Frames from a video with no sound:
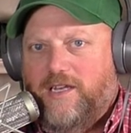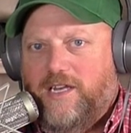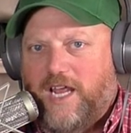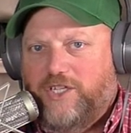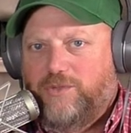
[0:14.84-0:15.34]

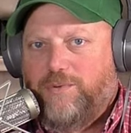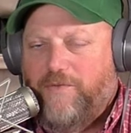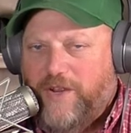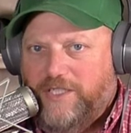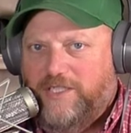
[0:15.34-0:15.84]
national
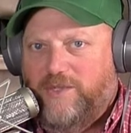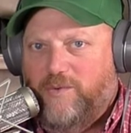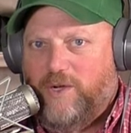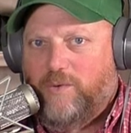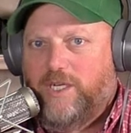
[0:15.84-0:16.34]
proficiency
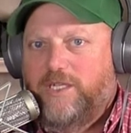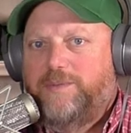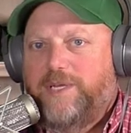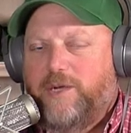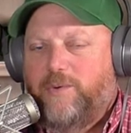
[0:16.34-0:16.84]
winner. We're going to be
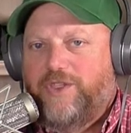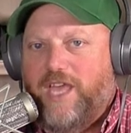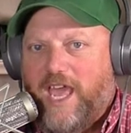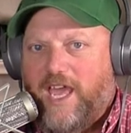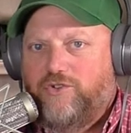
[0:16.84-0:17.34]
speaking
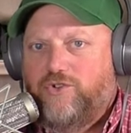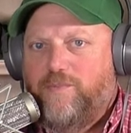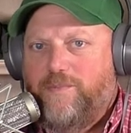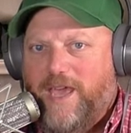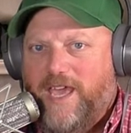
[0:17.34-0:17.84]
with
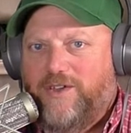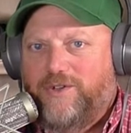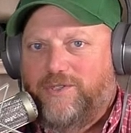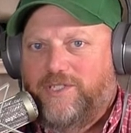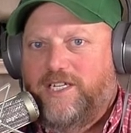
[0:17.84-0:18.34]
Andrew
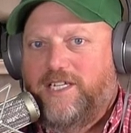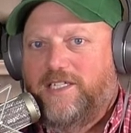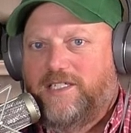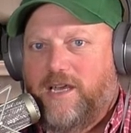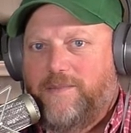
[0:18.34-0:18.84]
Mehus, and
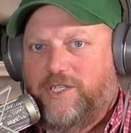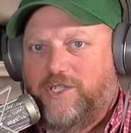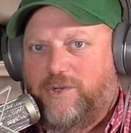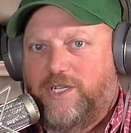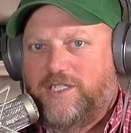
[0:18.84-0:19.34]
he is coming
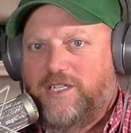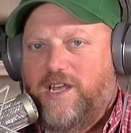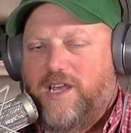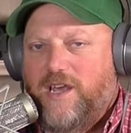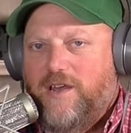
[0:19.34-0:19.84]
to us
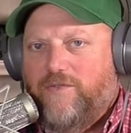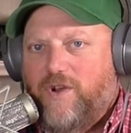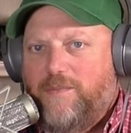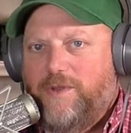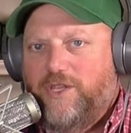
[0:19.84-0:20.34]

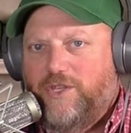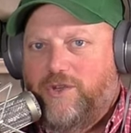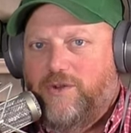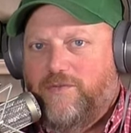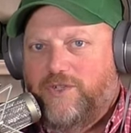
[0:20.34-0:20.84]
from the
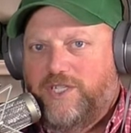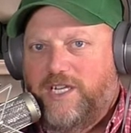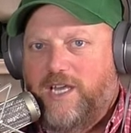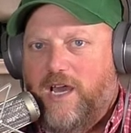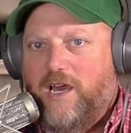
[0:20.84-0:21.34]

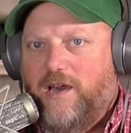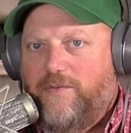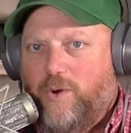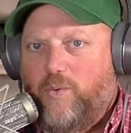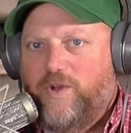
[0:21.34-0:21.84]
University
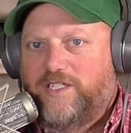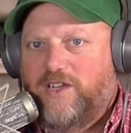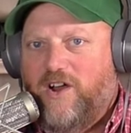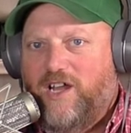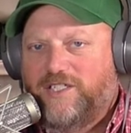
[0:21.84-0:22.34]
of
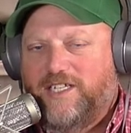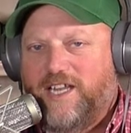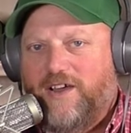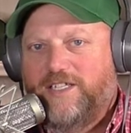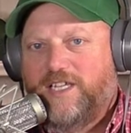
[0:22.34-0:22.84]
Wisconsin.
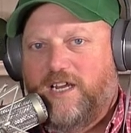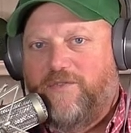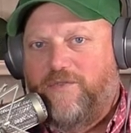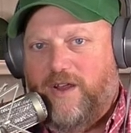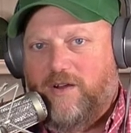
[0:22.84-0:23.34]
Now, he's got a
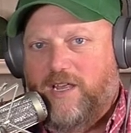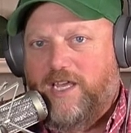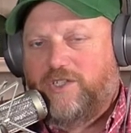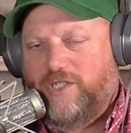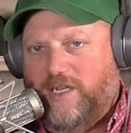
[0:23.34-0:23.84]

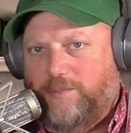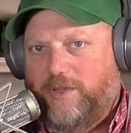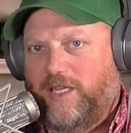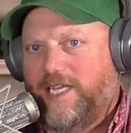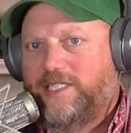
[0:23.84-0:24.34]
very interesting
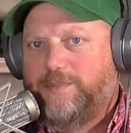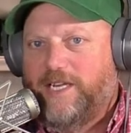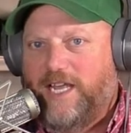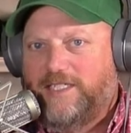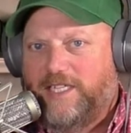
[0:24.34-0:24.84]

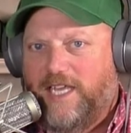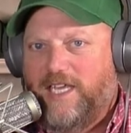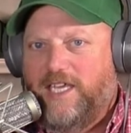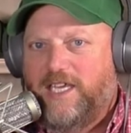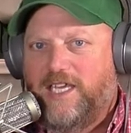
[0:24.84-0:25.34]
placement
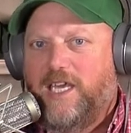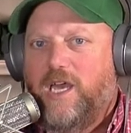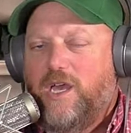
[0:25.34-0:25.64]
SAE